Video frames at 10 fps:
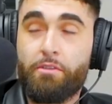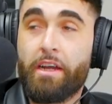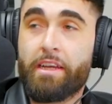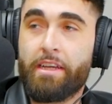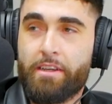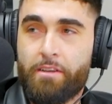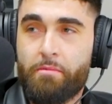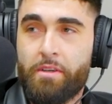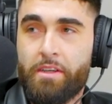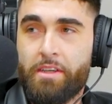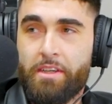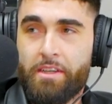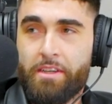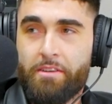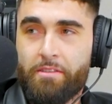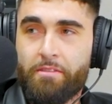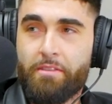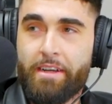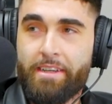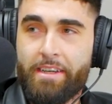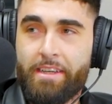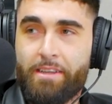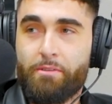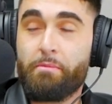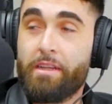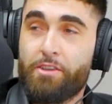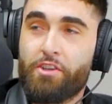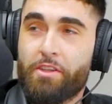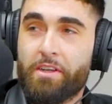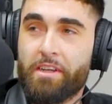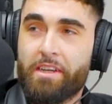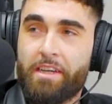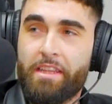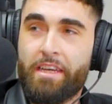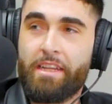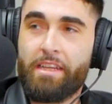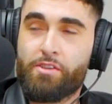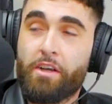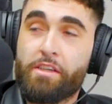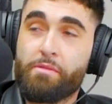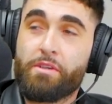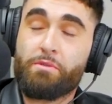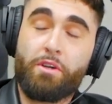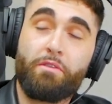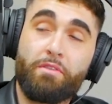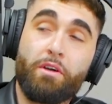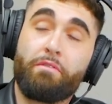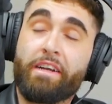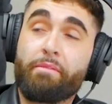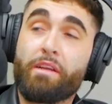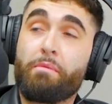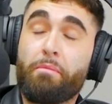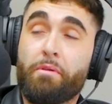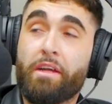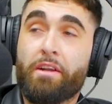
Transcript: you got a kingdom. Okay. Right. And then we meet each other, and then it's crazy because we don't know very many people